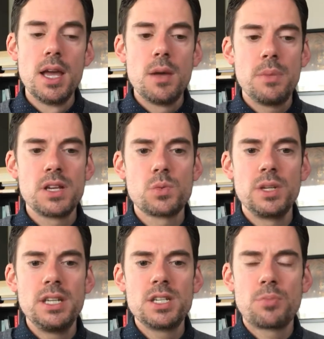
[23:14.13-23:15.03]
because we
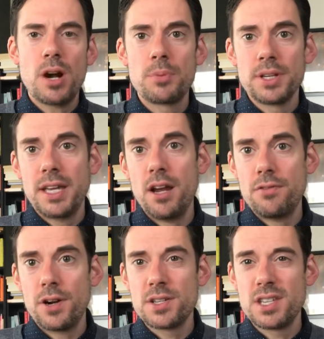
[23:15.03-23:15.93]
need to properly care
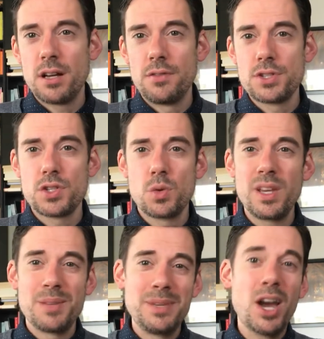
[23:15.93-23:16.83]
for ourselves so we
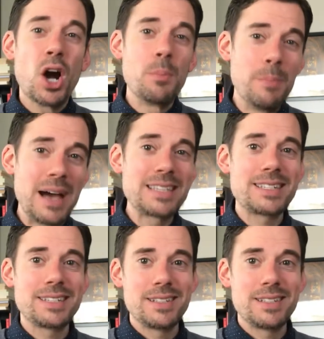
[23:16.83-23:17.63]
can be our best